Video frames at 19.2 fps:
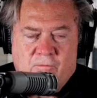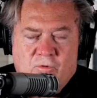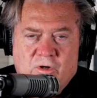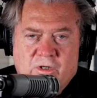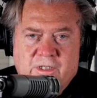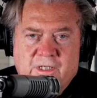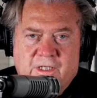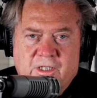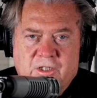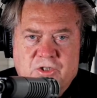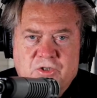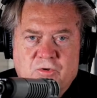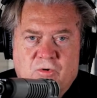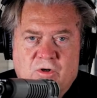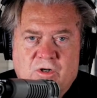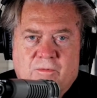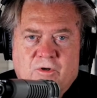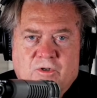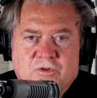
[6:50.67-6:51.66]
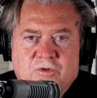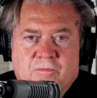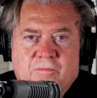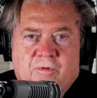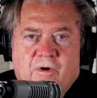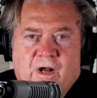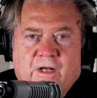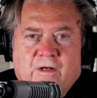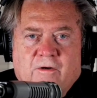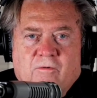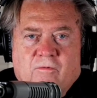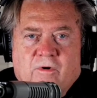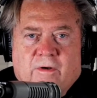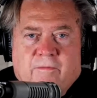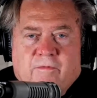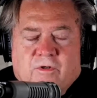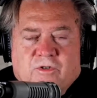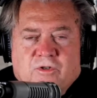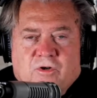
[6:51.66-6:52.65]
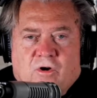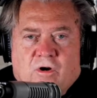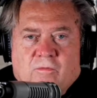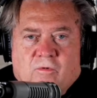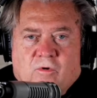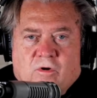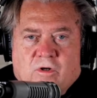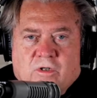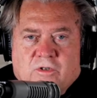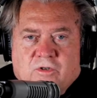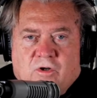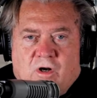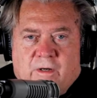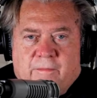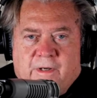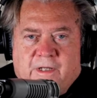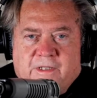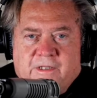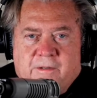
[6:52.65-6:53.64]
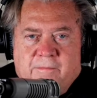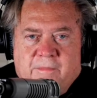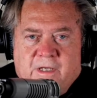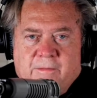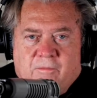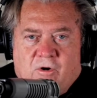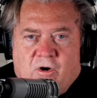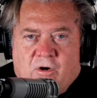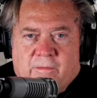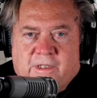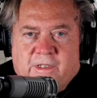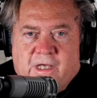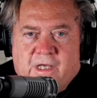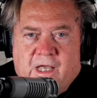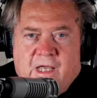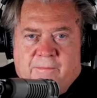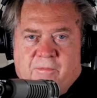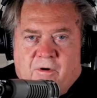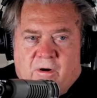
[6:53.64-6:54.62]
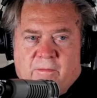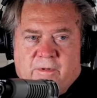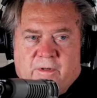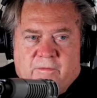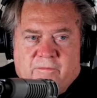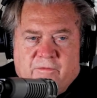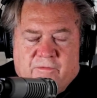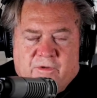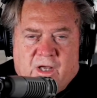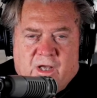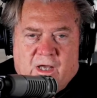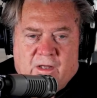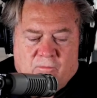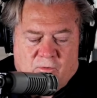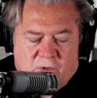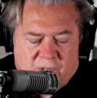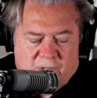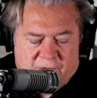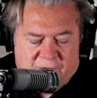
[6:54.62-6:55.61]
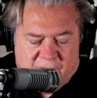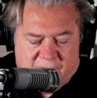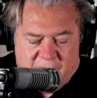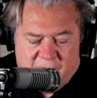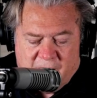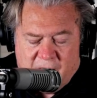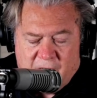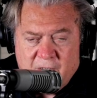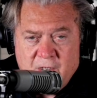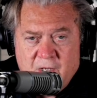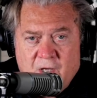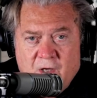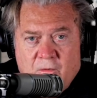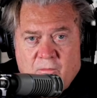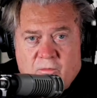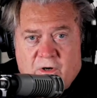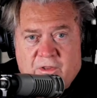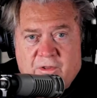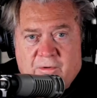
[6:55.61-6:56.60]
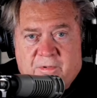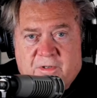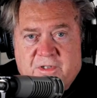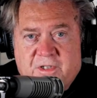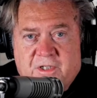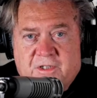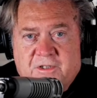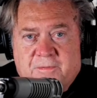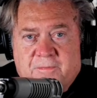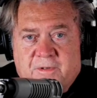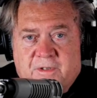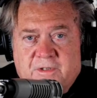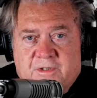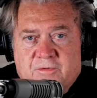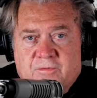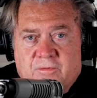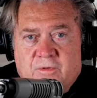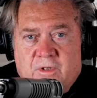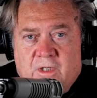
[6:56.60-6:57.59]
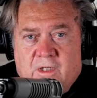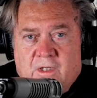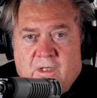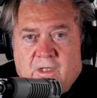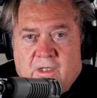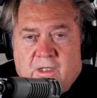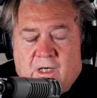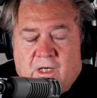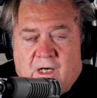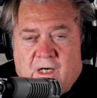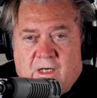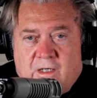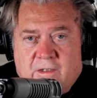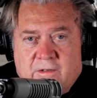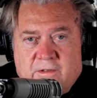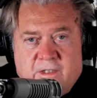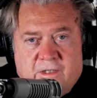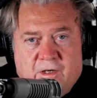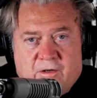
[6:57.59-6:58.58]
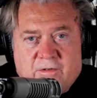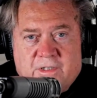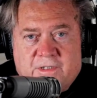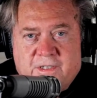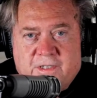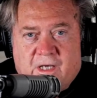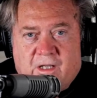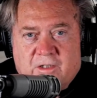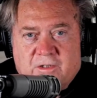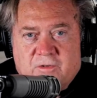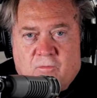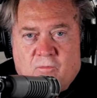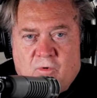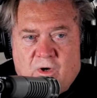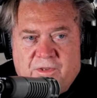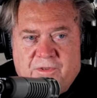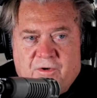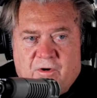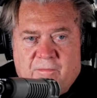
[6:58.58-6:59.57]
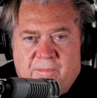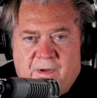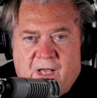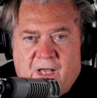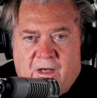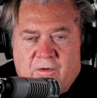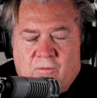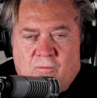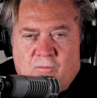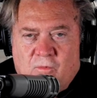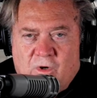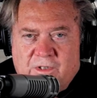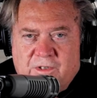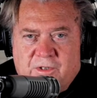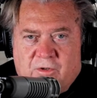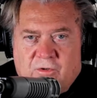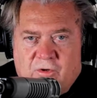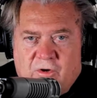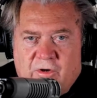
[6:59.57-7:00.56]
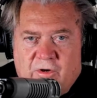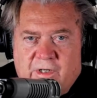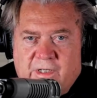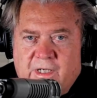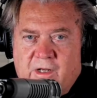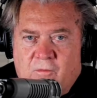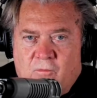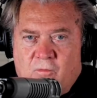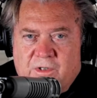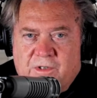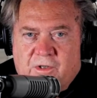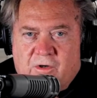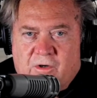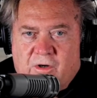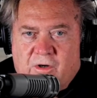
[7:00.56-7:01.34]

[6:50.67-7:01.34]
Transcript: we're going to take a short commercial break. When we return, we're going to talk about the meme army, the ape army. We've got one of the participants here to tell us what they're about, what they're learning, and what they're